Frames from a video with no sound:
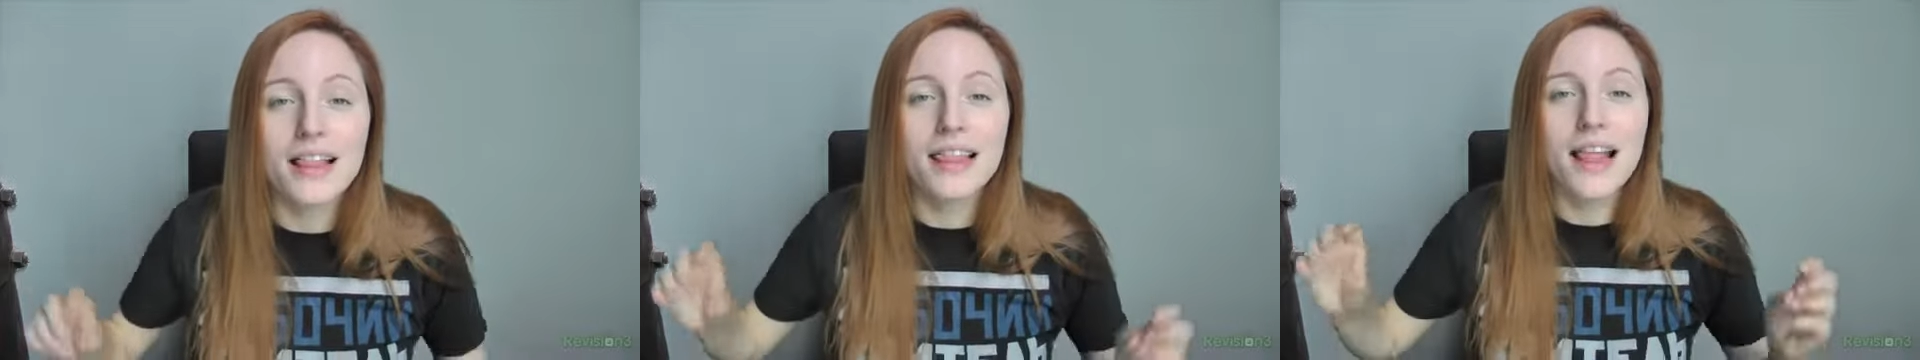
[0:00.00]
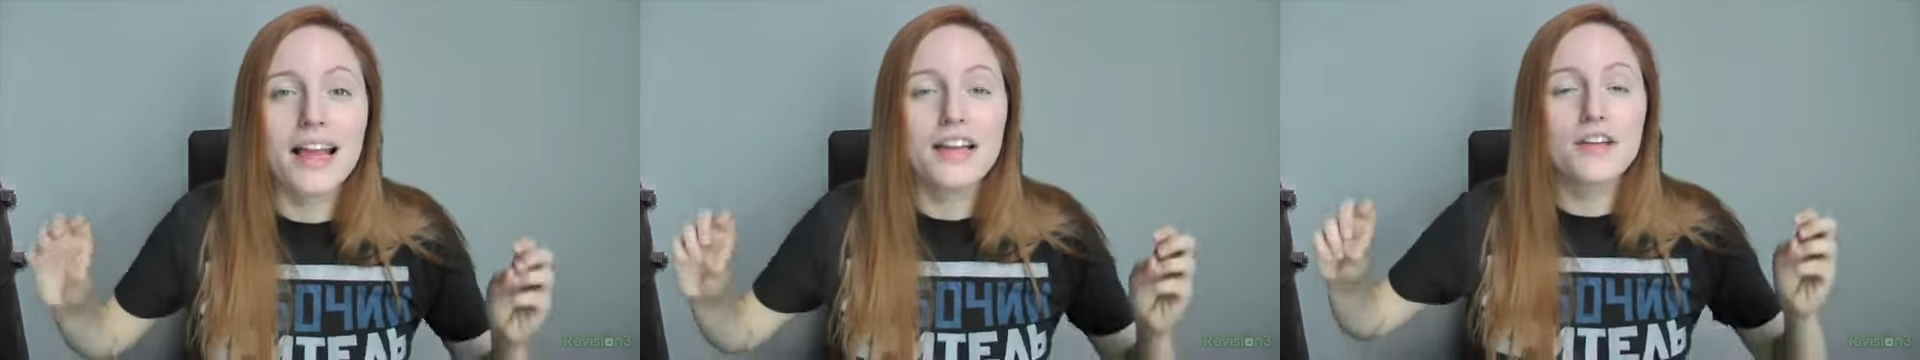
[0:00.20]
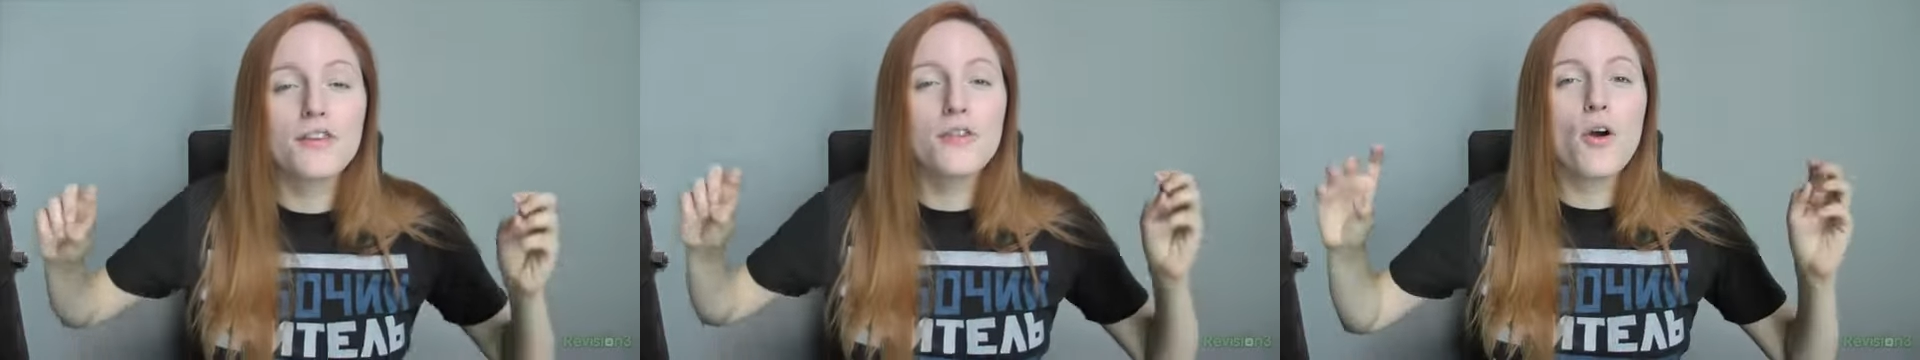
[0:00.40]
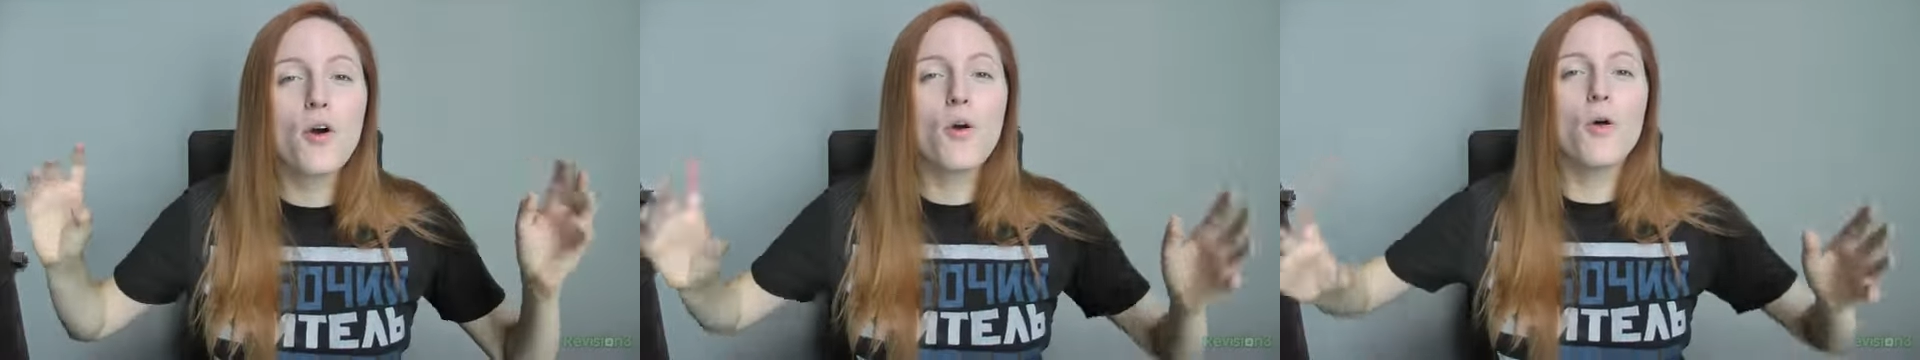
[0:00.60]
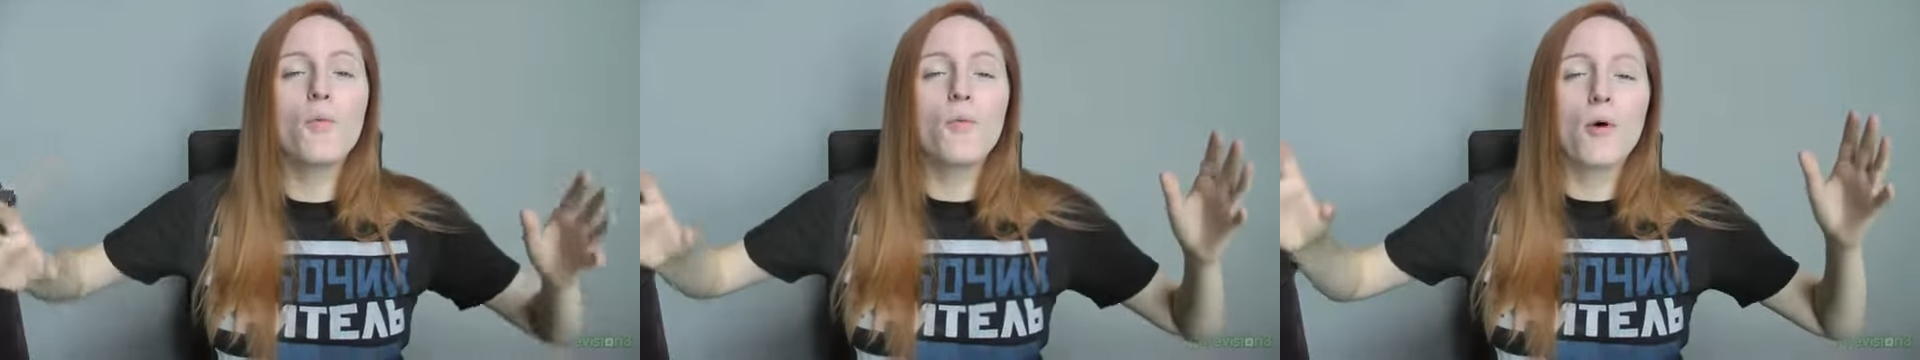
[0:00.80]
like
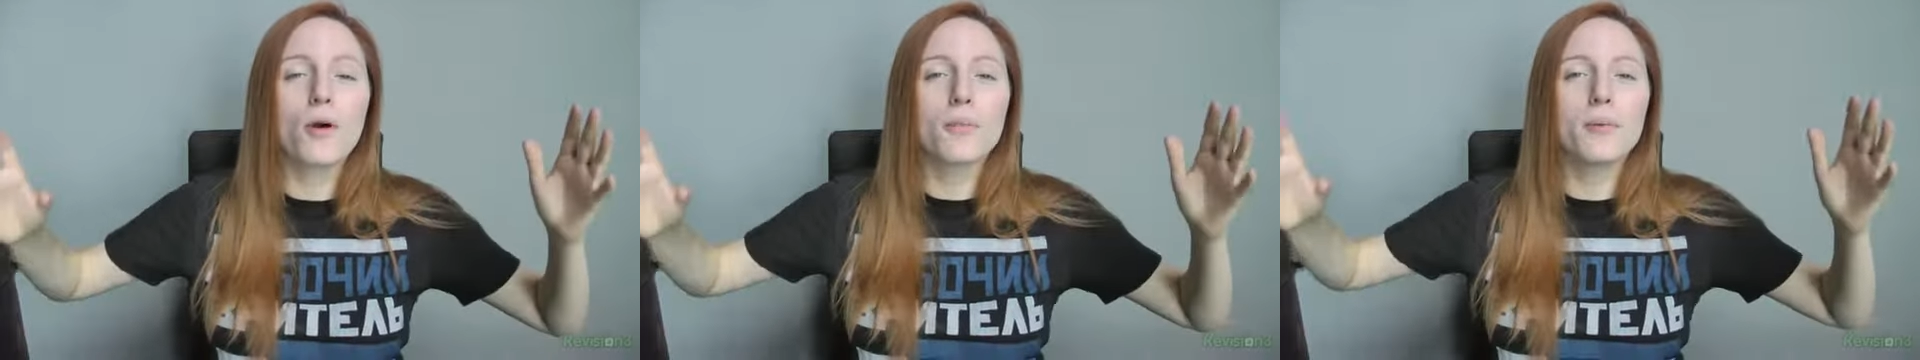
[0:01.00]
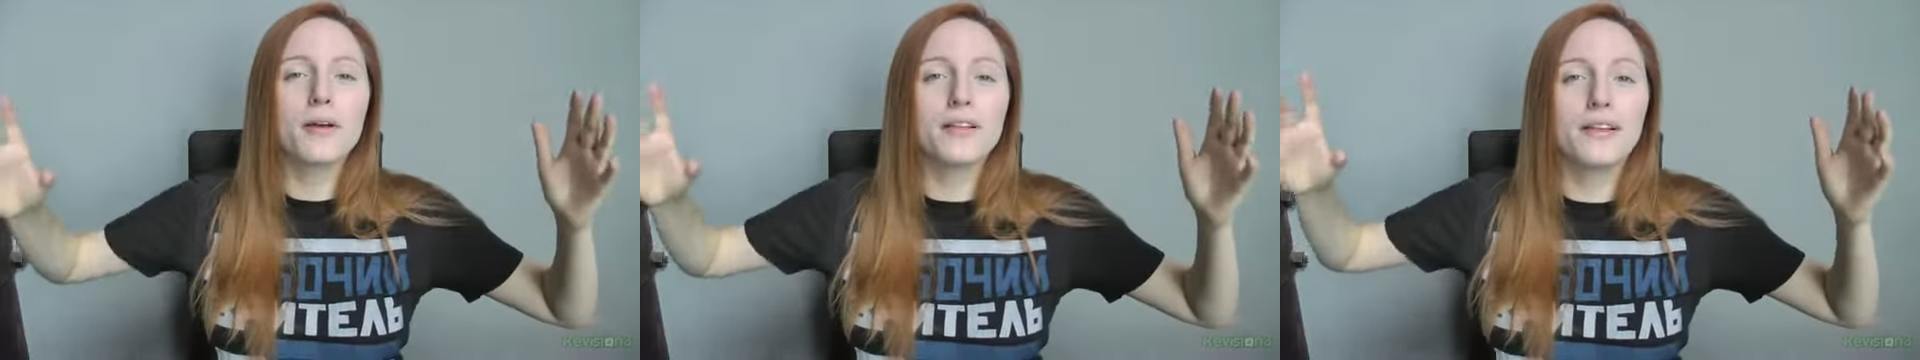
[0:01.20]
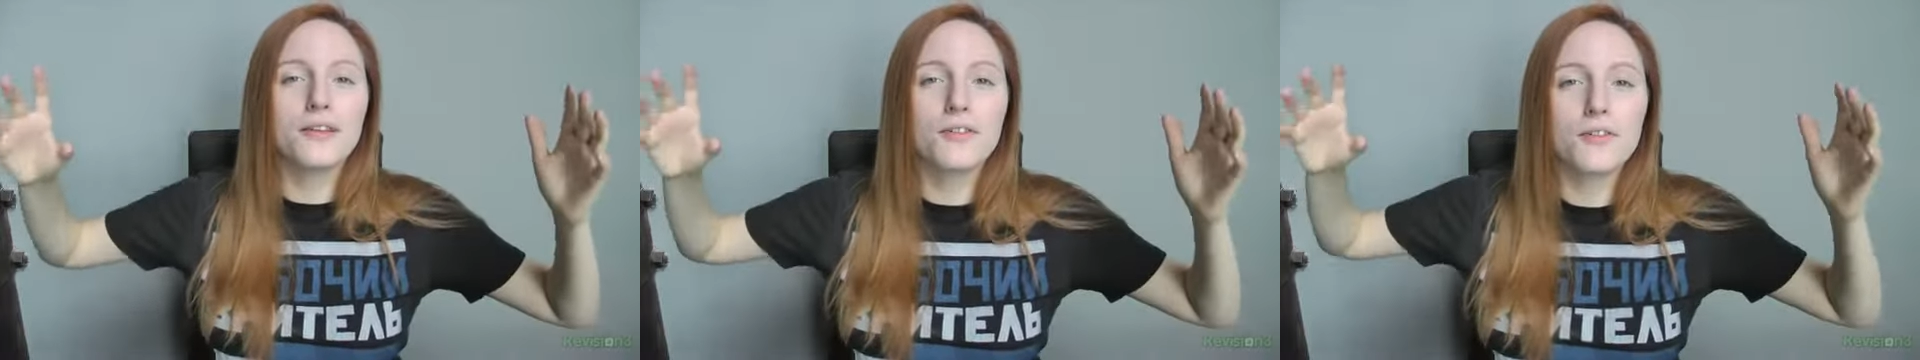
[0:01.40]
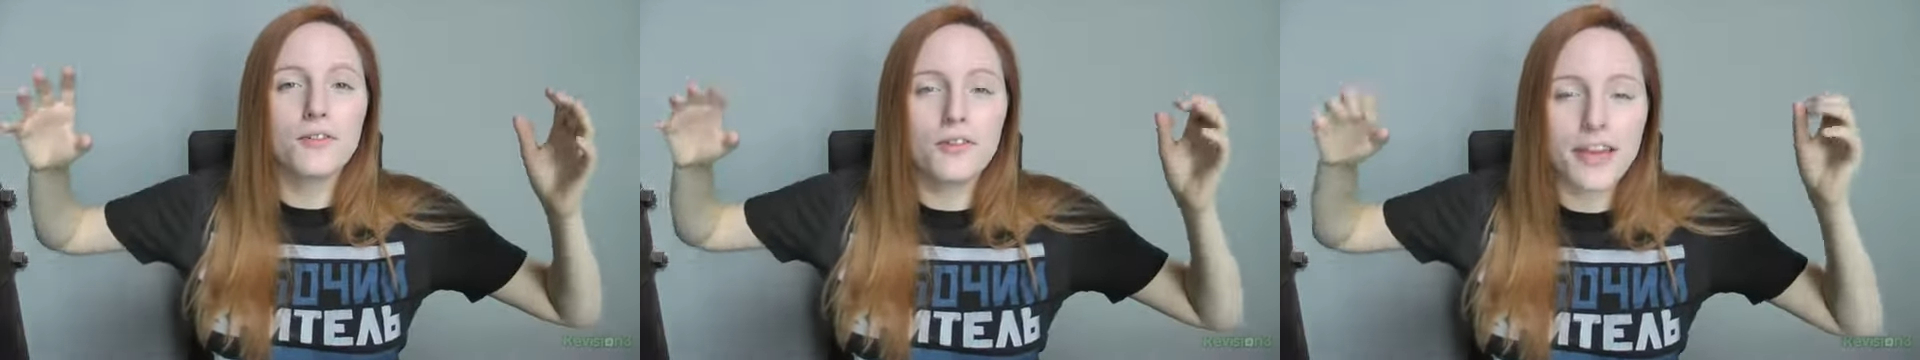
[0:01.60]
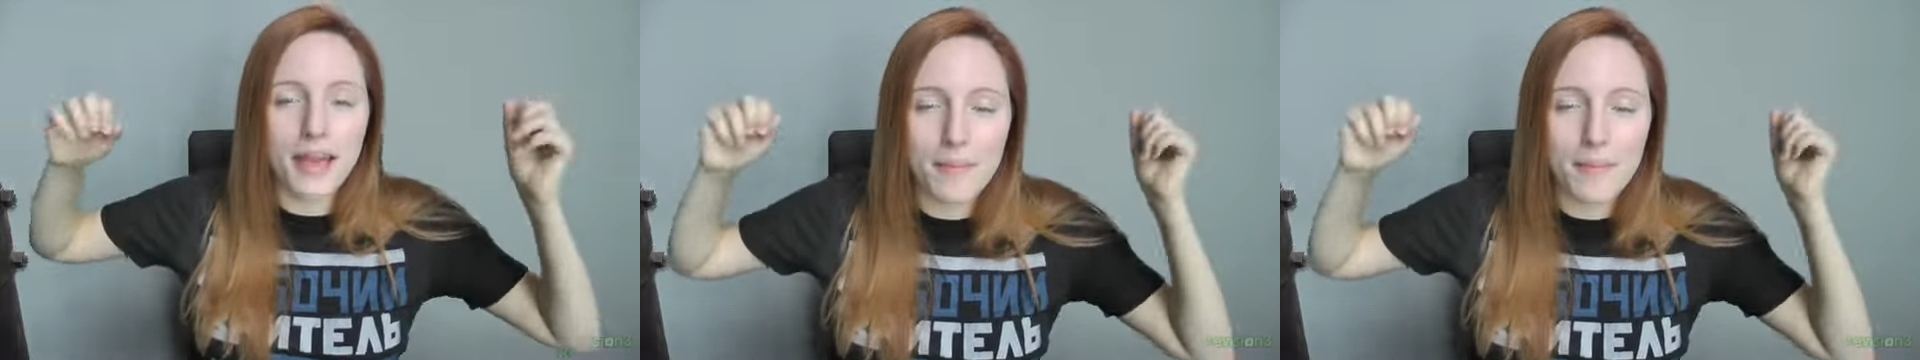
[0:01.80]
no more political